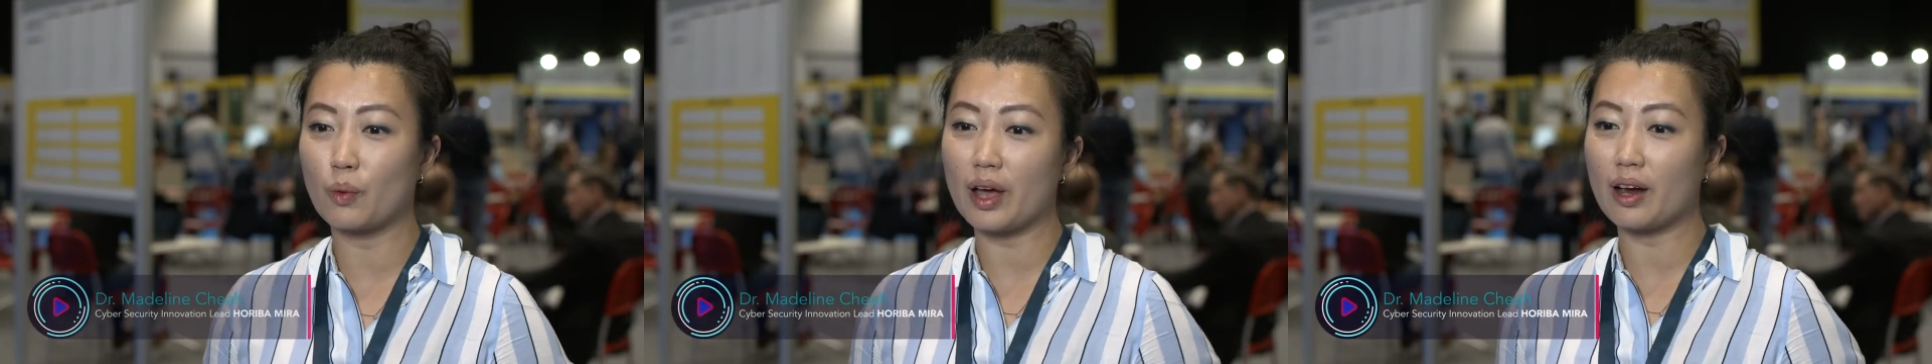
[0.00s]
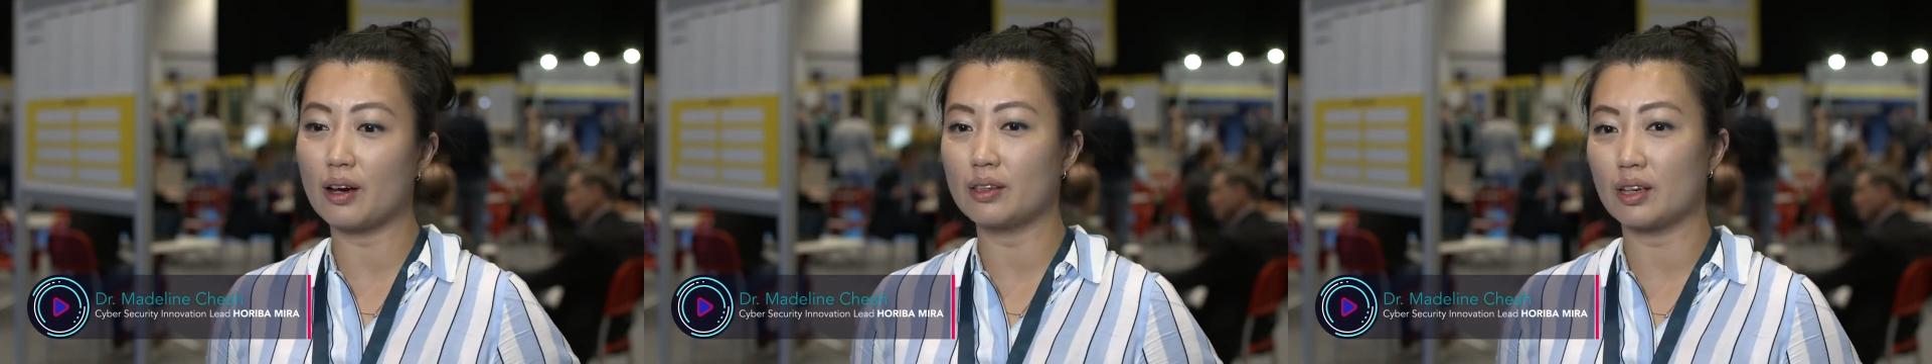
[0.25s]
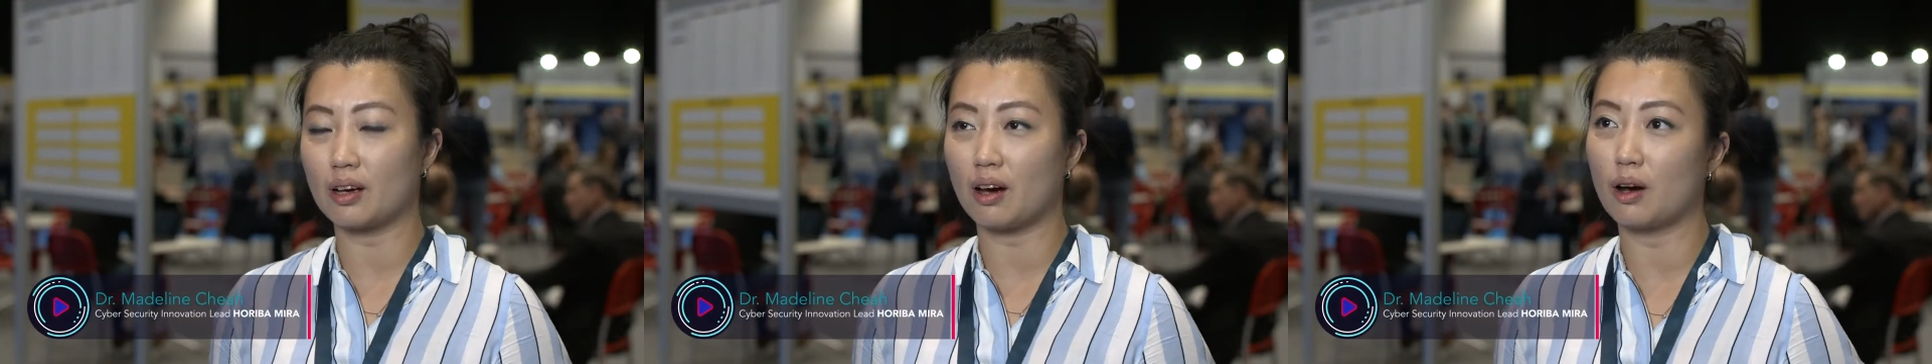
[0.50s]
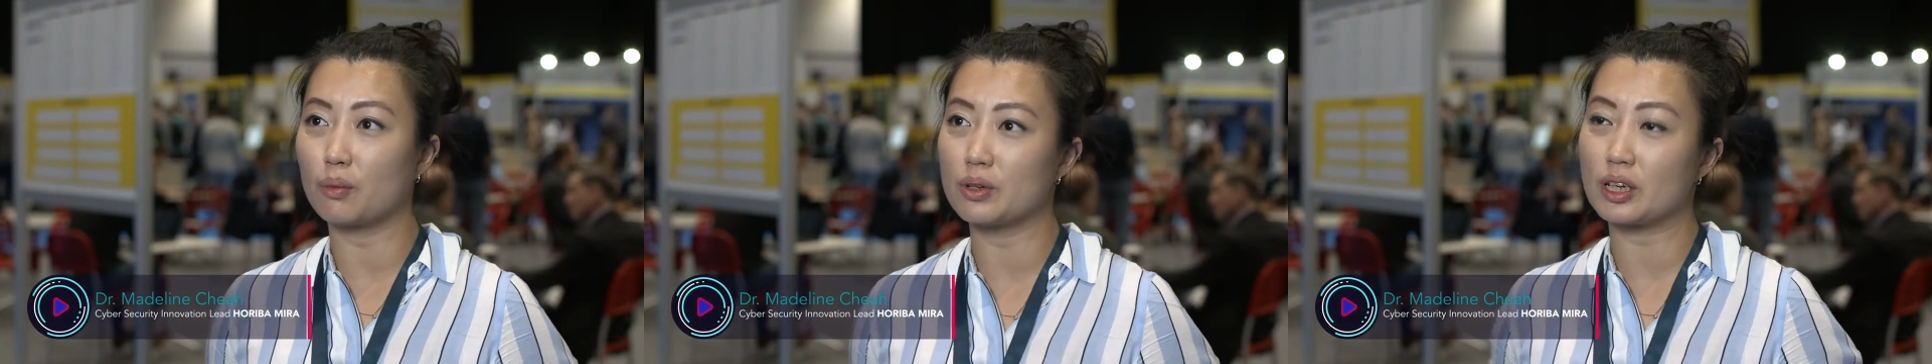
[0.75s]
where the
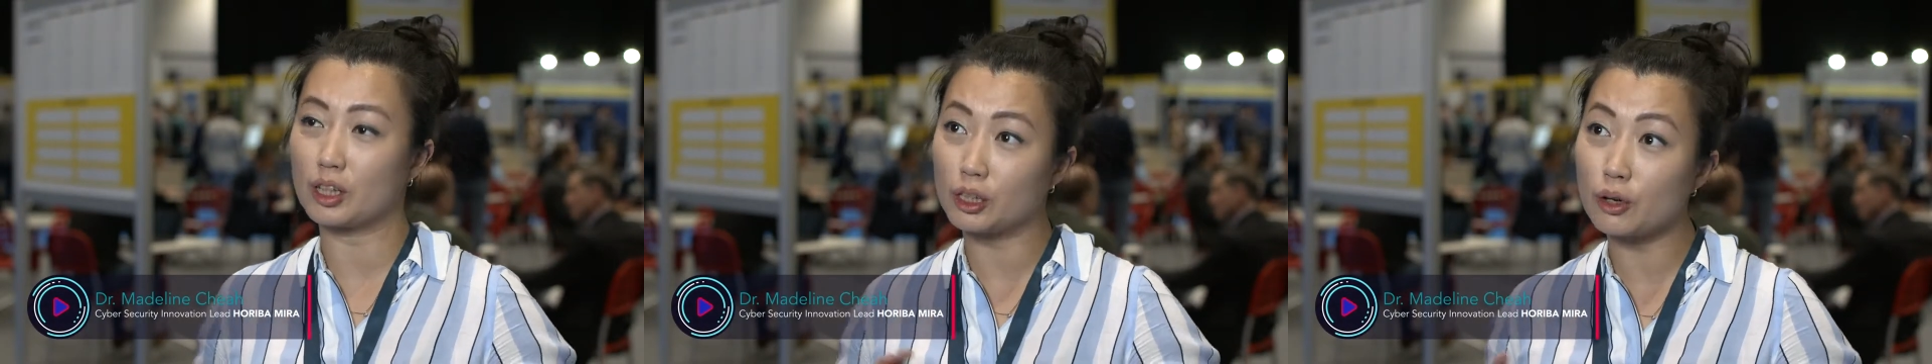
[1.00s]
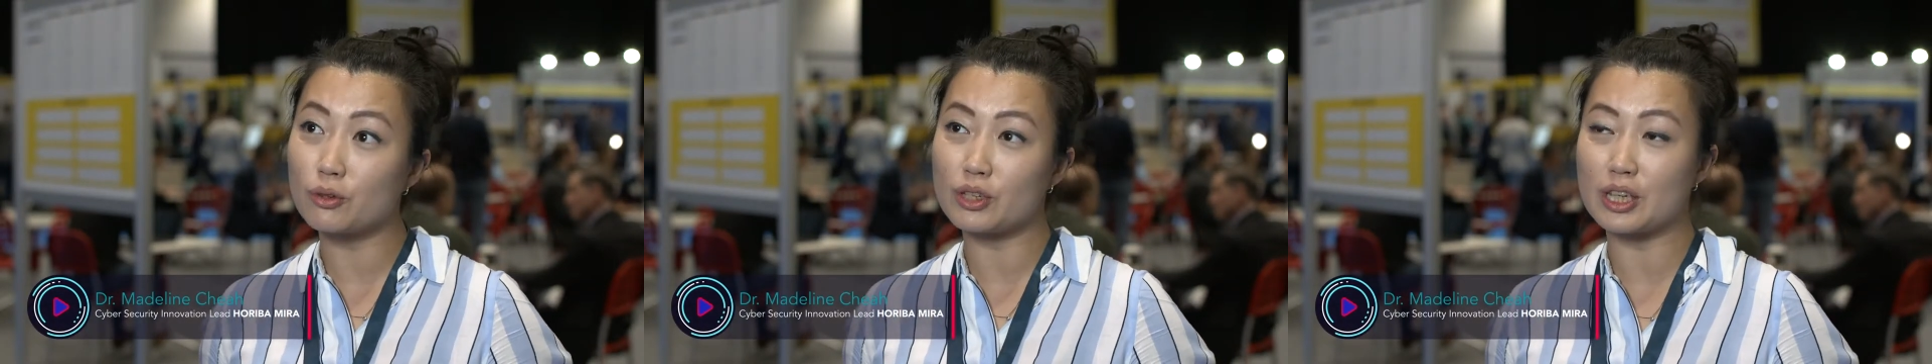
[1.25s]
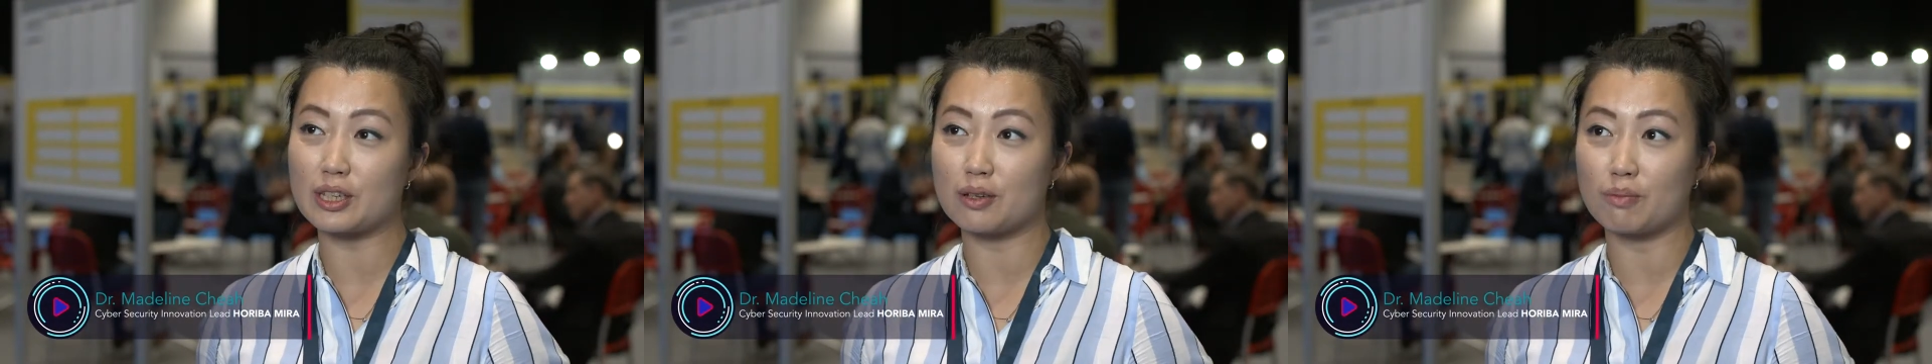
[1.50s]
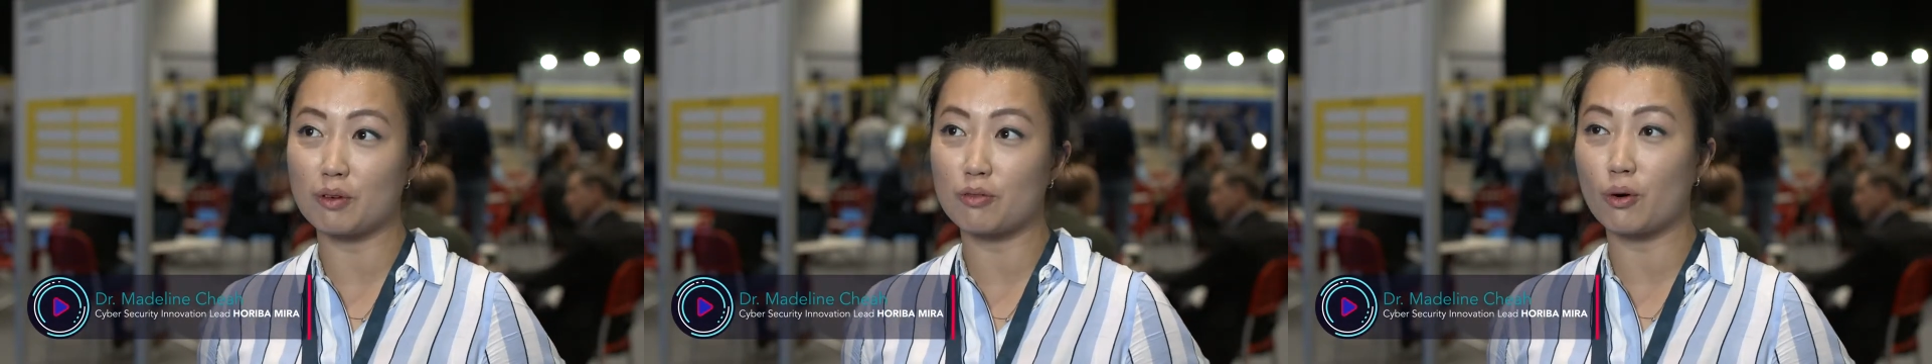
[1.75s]
car was a closed
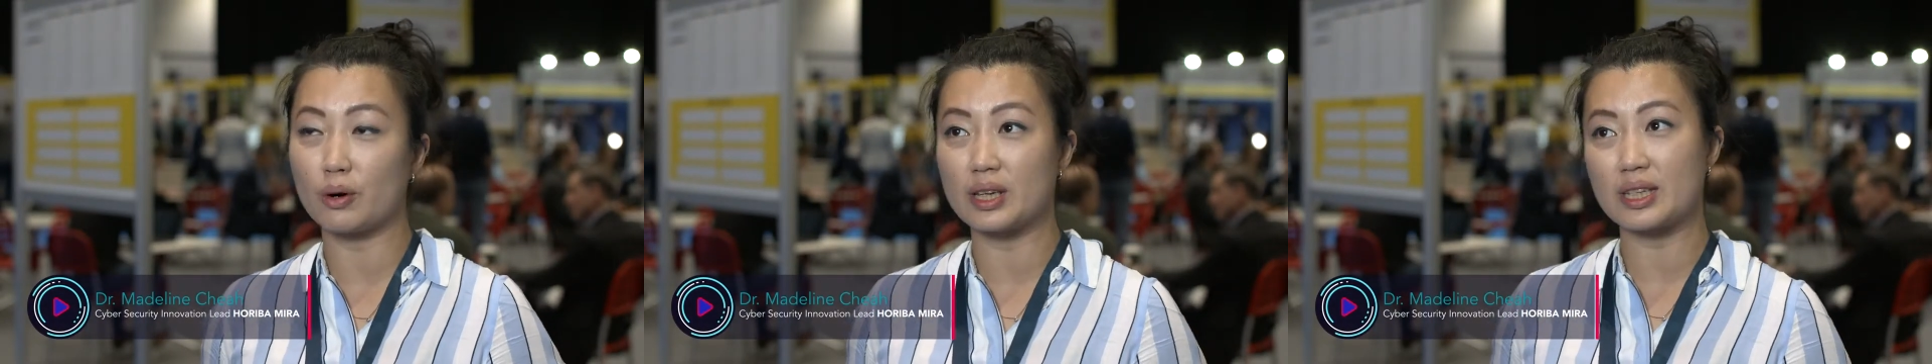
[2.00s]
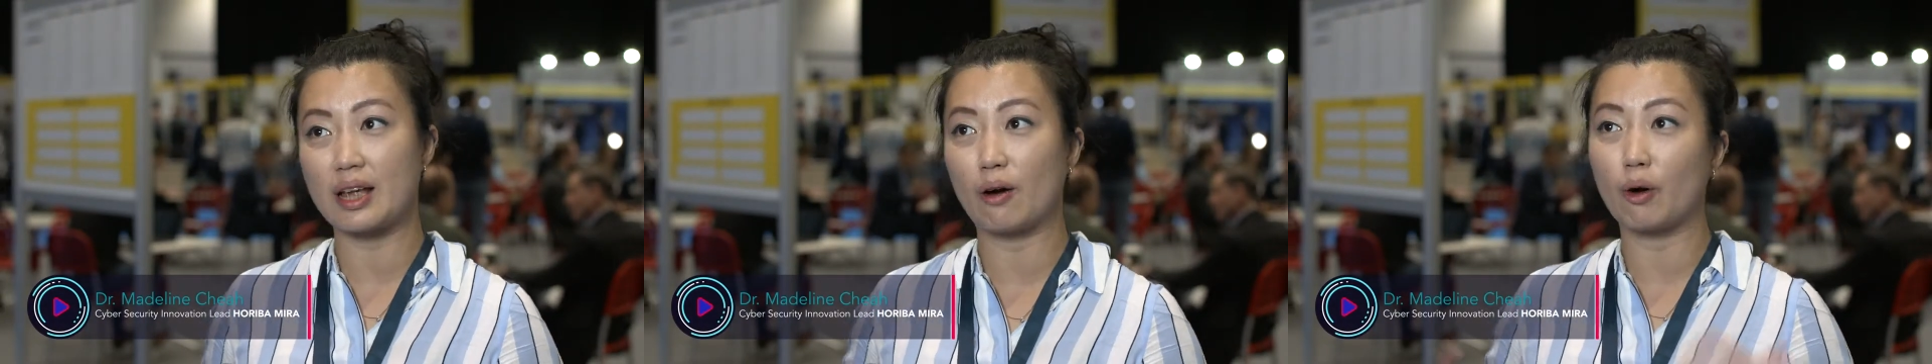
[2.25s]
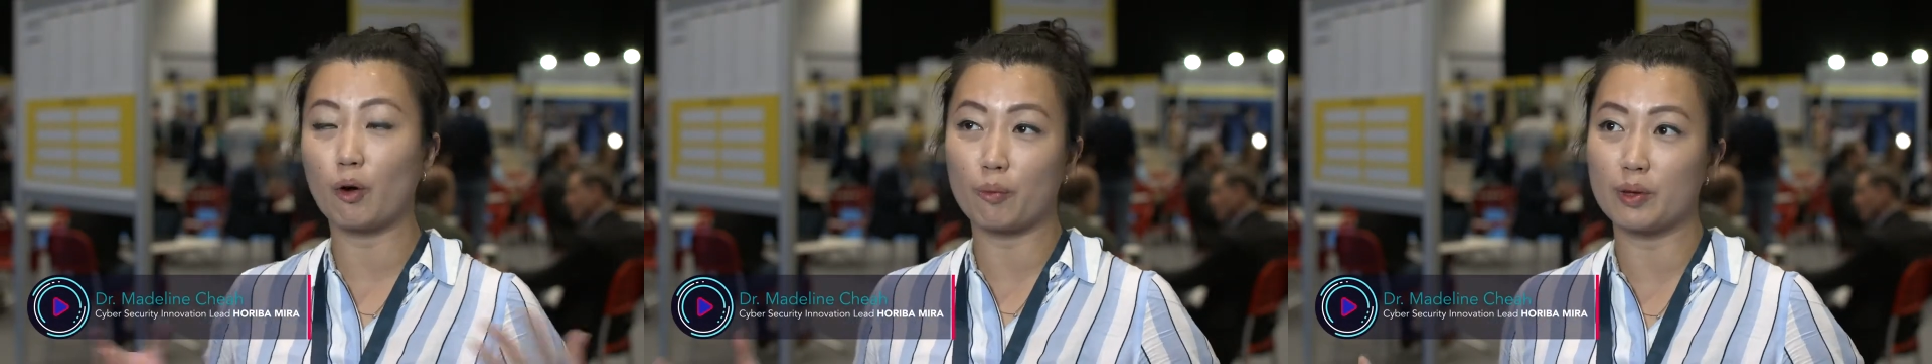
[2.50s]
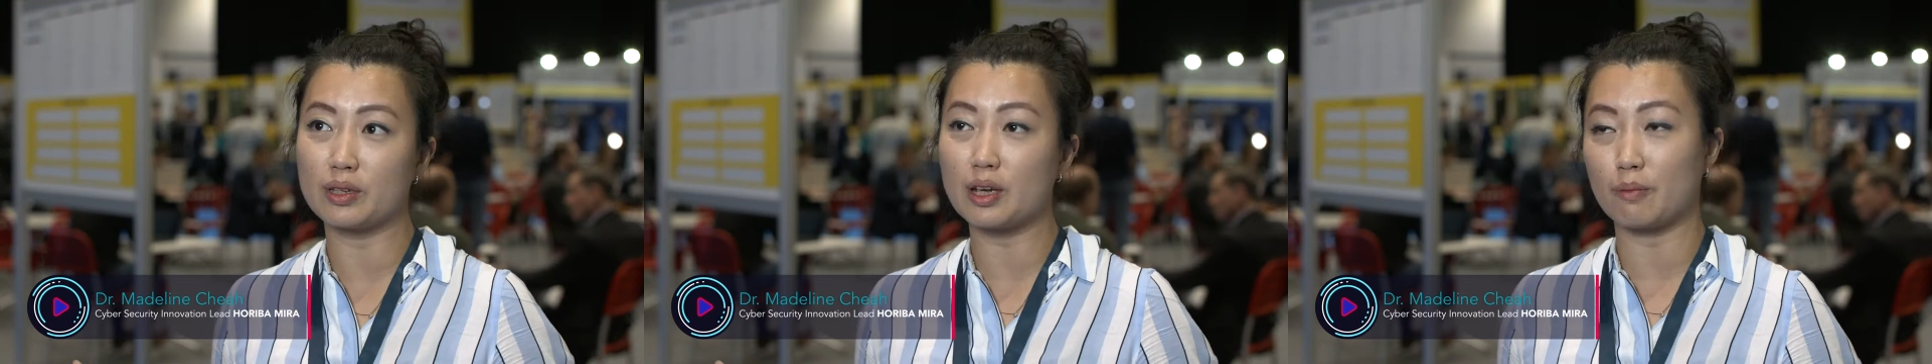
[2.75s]
system before, it's now
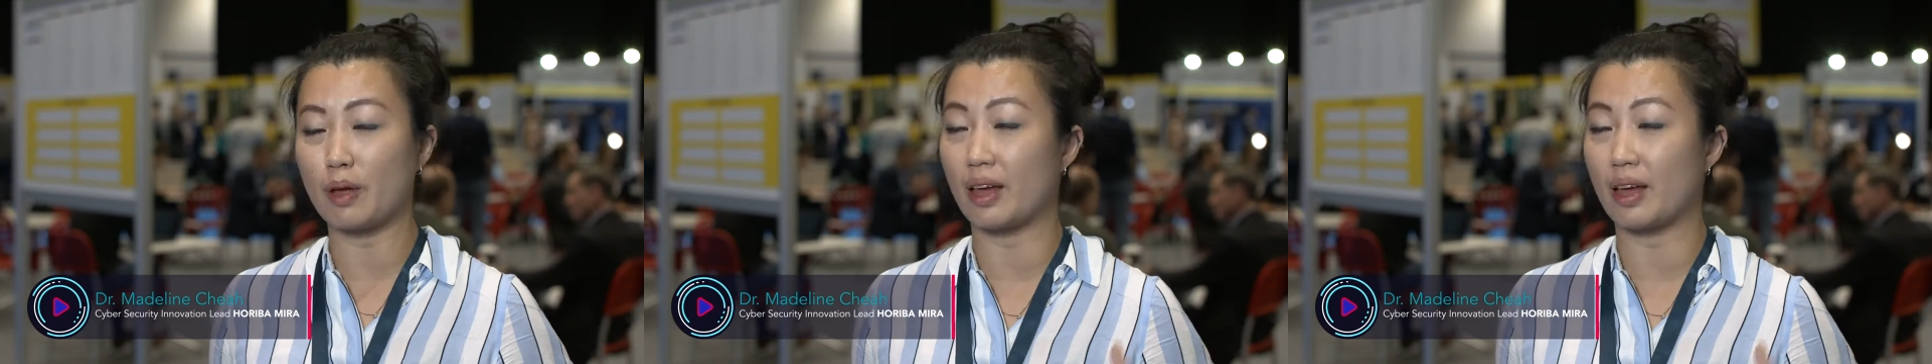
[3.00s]
opened up,